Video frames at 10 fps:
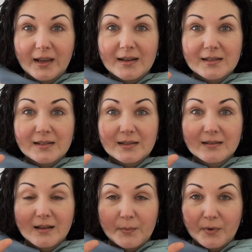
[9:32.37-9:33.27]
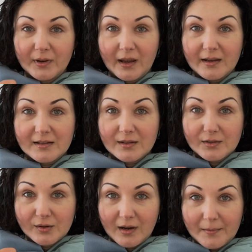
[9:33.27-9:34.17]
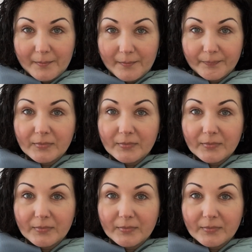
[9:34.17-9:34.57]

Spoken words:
years upon years to come.